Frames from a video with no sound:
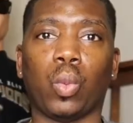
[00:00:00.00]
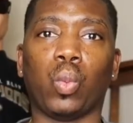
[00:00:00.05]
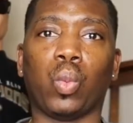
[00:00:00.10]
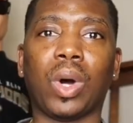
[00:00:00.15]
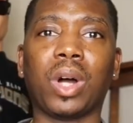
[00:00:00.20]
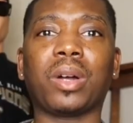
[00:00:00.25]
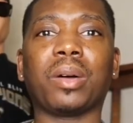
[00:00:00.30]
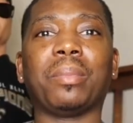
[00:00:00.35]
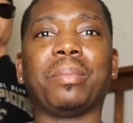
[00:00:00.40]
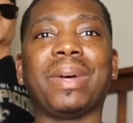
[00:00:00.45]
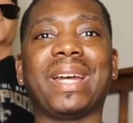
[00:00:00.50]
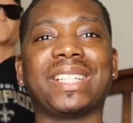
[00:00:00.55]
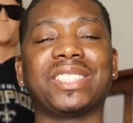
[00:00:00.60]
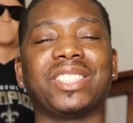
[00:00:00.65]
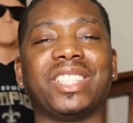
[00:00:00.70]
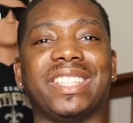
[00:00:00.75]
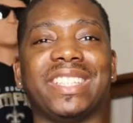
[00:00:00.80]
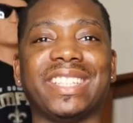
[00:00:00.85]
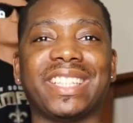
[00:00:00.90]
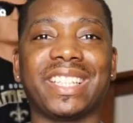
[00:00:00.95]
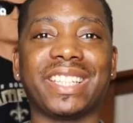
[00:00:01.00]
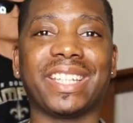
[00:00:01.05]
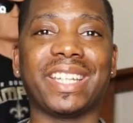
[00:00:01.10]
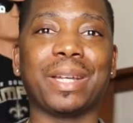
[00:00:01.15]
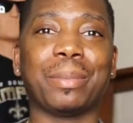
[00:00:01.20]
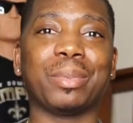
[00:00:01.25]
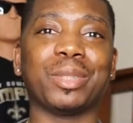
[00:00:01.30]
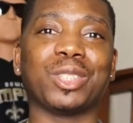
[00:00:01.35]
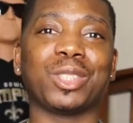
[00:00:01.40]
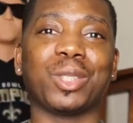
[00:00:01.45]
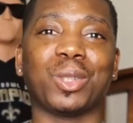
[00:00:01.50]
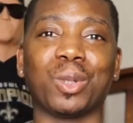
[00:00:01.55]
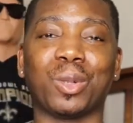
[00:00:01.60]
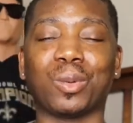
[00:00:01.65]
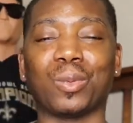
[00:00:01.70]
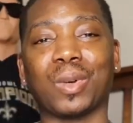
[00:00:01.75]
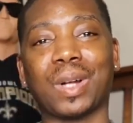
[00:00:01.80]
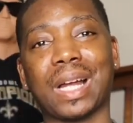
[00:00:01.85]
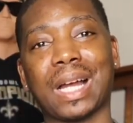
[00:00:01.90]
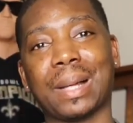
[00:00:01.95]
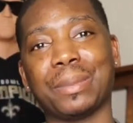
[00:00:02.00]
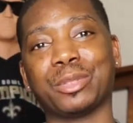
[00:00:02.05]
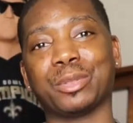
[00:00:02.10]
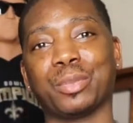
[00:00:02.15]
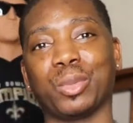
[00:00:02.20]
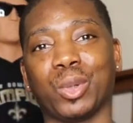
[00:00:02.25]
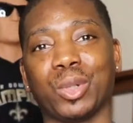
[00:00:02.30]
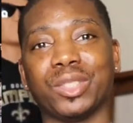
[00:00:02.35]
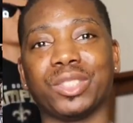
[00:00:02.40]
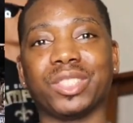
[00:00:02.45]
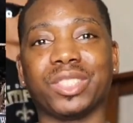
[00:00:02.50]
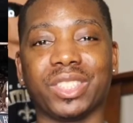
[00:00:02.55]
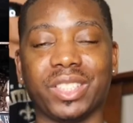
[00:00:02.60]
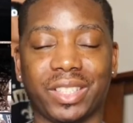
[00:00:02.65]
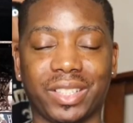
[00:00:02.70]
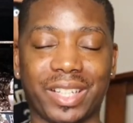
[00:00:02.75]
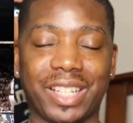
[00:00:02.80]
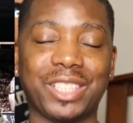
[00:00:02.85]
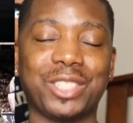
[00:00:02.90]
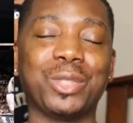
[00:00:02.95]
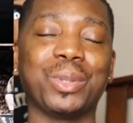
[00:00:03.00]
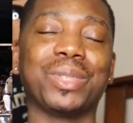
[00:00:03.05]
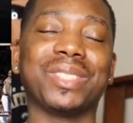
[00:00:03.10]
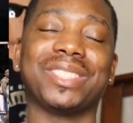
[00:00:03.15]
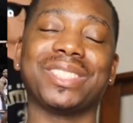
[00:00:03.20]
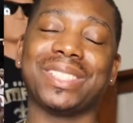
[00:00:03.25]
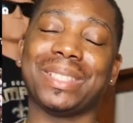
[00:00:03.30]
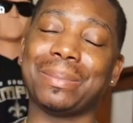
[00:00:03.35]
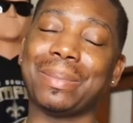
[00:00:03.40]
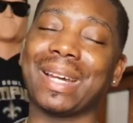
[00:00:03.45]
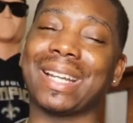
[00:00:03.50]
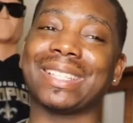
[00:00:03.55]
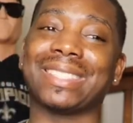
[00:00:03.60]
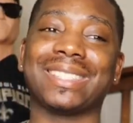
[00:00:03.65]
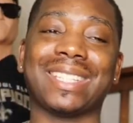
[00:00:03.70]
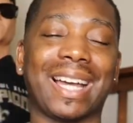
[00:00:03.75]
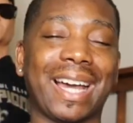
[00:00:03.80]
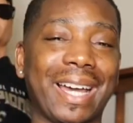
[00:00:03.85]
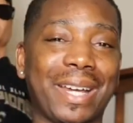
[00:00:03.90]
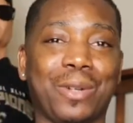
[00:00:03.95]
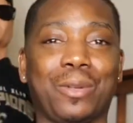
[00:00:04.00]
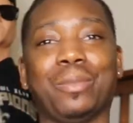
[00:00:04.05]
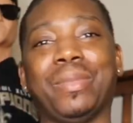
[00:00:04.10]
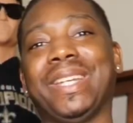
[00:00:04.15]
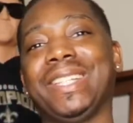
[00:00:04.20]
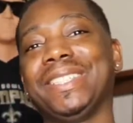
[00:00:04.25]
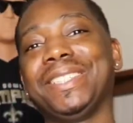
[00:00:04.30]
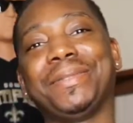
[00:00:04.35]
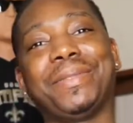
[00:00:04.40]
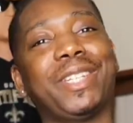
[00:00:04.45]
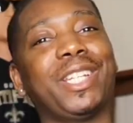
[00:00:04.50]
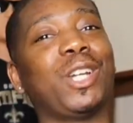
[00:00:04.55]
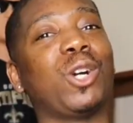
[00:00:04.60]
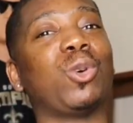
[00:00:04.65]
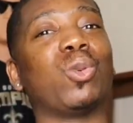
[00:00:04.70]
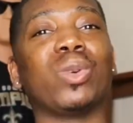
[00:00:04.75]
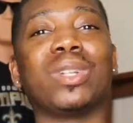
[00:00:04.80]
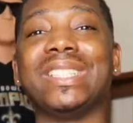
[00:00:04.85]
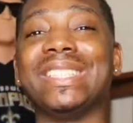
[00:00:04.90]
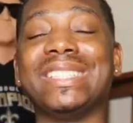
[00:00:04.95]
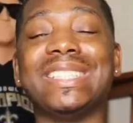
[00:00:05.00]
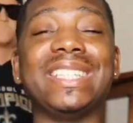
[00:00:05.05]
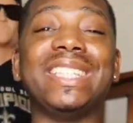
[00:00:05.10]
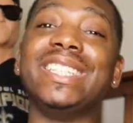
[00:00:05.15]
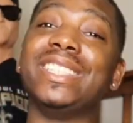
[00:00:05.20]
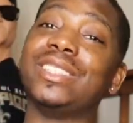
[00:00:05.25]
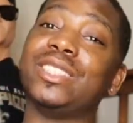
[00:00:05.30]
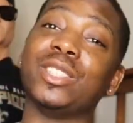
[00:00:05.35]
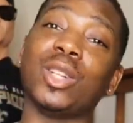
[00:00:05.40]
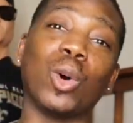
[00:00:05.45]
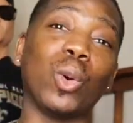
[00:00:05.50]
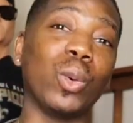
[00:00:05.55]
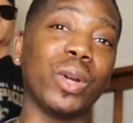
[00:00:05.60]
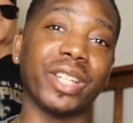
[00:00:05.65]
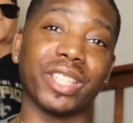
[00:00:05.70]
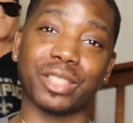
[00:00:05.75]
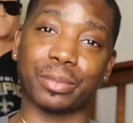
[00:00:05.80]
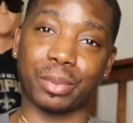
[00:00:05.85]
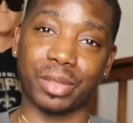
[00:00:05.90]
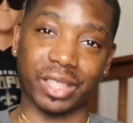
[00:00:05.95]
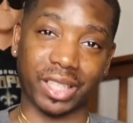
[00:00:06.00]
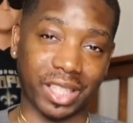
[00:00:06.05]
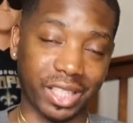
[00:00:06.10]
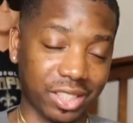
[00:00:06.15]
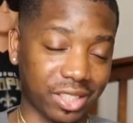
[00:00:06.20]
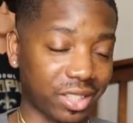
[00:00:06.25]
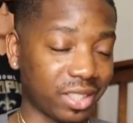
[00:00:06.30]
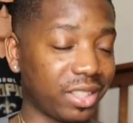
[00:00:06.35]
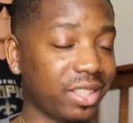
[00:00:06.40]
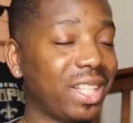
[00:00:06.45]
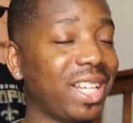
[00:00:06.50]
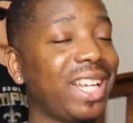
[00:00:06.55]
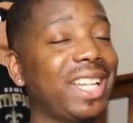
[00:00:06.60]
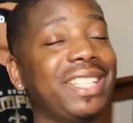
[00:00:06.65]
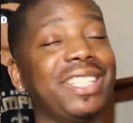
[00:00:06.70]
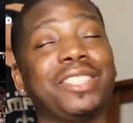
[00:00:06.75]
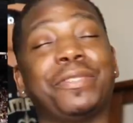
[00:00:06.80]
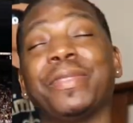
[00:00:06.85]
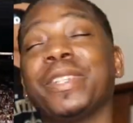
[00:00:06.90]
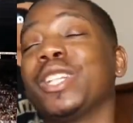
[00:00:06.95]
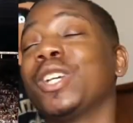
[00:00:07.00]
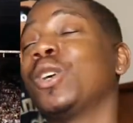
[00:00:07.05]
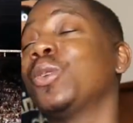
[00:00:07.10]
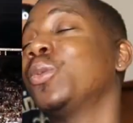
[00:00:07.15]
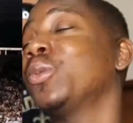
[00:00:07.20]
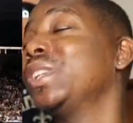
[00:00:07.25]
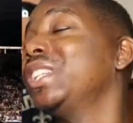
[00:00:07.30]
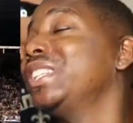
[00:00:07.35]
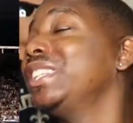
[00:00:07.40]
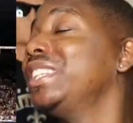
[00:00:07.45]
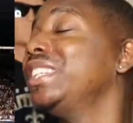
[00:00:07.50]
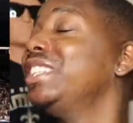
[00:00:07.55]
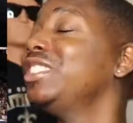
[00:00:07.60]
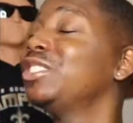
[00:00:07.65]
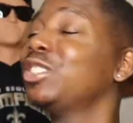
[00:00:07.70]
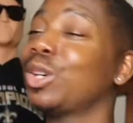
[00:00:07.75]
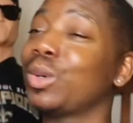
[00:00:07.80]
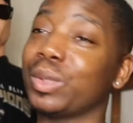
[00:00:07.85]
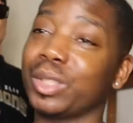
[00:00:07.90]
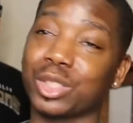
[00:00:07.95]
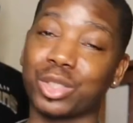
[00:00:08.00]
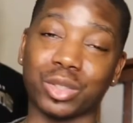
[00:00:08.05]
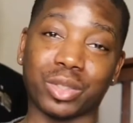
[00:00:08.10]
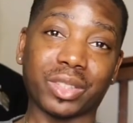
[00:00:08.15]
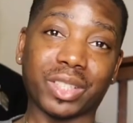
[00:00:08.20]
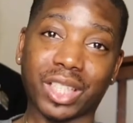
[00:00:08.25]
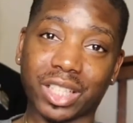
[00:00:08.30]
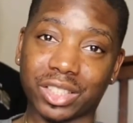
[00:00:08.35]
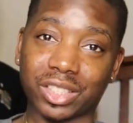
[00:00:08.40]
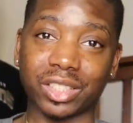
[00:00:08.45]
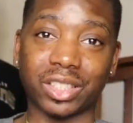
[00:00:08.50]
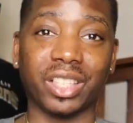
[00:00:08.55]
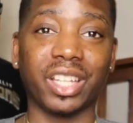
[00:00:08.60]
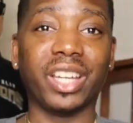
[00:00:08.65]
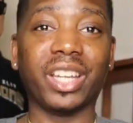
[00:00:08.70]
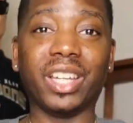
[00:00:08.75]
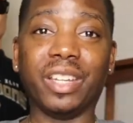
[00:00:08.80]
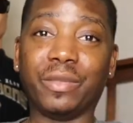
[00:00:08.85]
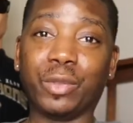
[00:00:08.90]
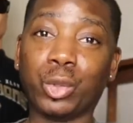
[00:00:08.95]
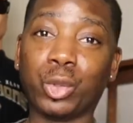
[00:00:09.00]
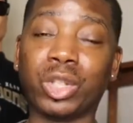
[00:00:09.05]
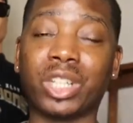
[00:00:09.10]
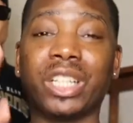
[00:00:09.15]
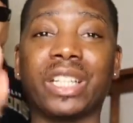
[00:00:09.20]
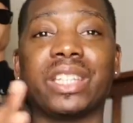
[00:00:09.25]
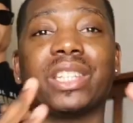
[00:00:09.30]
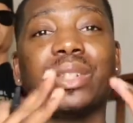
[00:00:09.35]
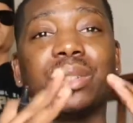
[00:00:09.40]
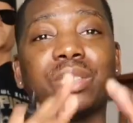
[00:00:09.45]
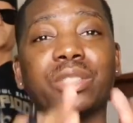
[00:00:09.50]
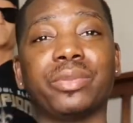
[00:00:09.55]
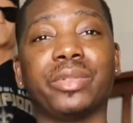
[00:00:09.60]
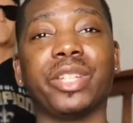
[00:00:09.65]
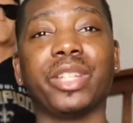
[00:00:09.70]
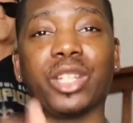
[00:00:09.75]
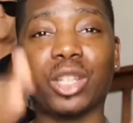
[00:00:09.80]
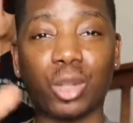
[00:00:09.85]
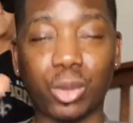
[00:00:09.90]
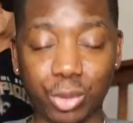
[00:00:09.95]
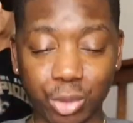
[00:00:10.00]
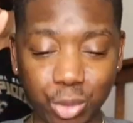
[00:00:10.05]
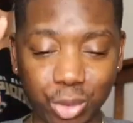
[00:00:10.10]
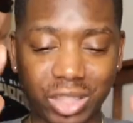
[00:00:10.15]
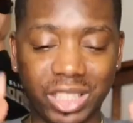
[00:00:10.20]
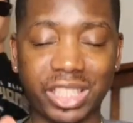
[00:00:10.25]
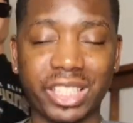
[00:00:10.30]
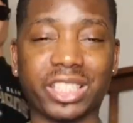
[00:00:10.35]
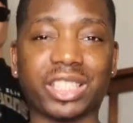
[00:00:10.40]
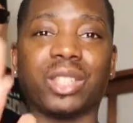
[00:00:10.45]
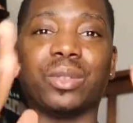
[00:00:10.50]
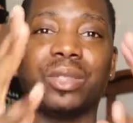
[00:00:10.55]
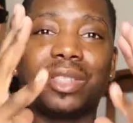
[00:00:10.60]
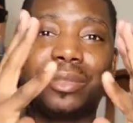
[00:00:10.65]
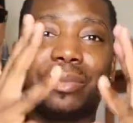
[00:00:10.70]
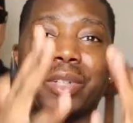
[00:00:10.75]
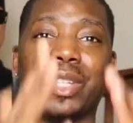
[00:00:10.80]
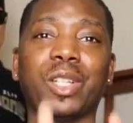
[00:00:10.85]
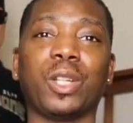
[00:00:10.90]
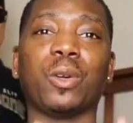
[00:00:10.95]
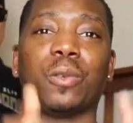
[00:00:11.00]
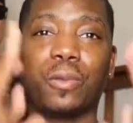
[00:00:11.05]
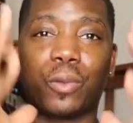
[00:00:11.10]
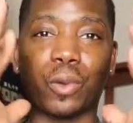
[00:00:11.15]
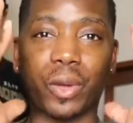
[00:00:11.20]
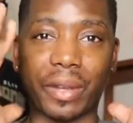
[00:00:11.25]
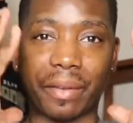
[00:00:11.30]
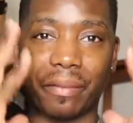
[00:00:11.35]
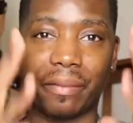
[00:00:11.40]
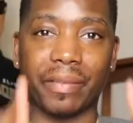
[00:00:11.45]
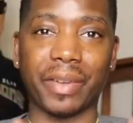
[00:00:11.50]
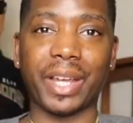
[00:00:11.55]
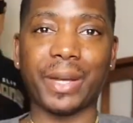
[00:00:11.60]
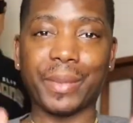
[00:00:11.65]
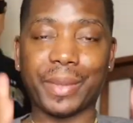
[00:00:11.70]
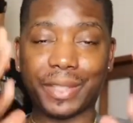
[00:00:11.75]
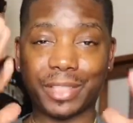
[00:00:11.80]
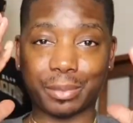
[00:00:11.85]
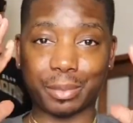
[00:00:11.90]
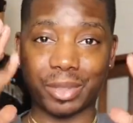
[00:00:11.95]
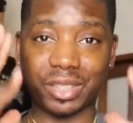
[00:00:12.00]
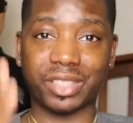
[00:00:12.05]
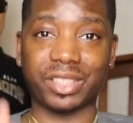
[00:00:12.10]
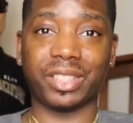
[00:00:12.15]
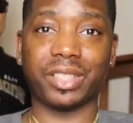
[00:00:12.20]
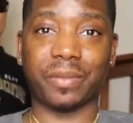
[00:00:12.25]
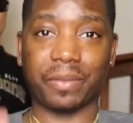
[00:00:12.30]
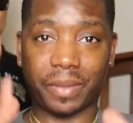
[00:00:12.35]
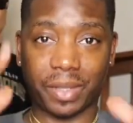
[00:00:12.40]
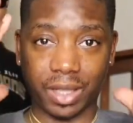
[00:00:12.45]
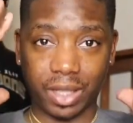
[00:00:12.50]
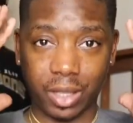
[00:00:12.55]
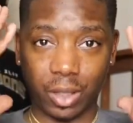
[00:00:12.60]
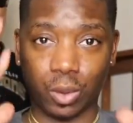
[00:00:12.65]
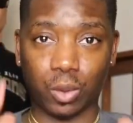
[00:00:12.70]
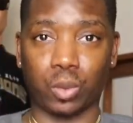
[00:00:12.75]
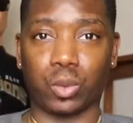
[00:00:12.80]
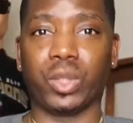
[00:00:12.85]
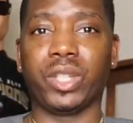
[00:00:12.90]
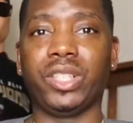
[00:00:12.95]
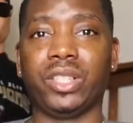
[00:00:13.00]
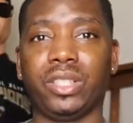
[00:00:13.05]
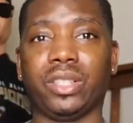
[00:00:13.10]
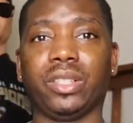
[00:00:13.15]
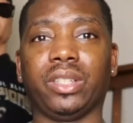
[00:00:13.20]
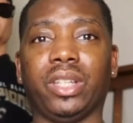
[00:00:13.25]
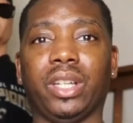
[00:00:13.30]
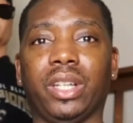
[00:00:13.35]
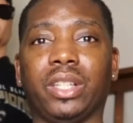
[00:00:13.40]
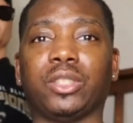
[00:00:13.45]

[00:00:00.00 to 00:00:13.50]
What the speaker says: Welcome back to another episode of Rob Sports Center. As you can see by the title, man, this video really needs no explanation. This video really needs no introduction. If you clicked on this video, you clicked on this video for a very specific reason.